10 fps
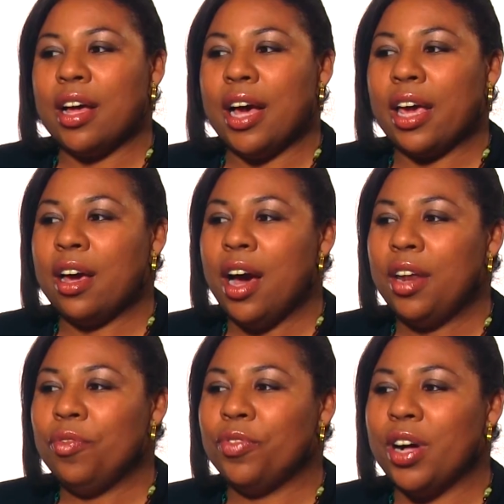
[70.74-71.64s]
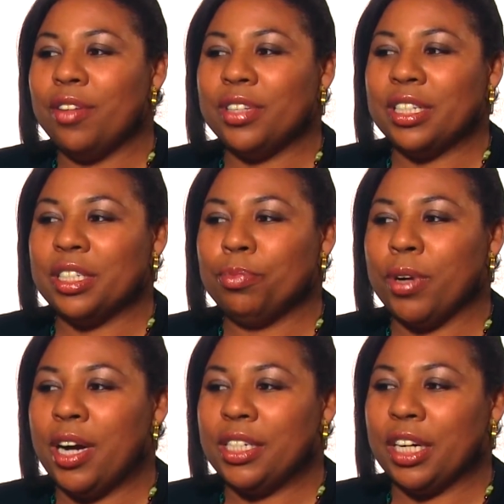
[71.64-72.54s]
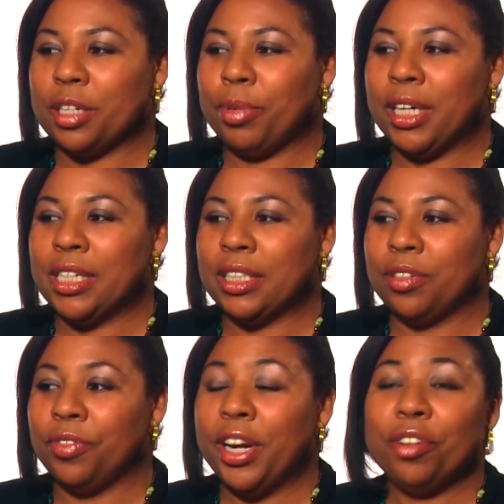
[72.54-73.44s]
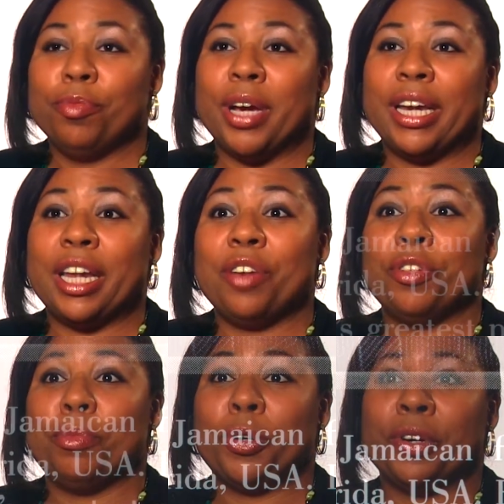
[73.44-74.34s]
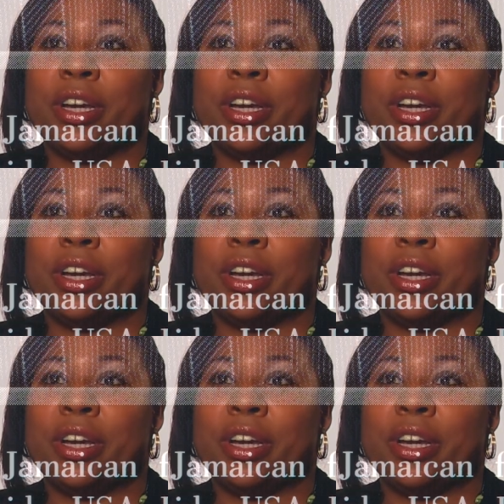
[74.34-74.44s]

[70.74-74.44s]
I got involved in this project because a friend of mine, David Muir,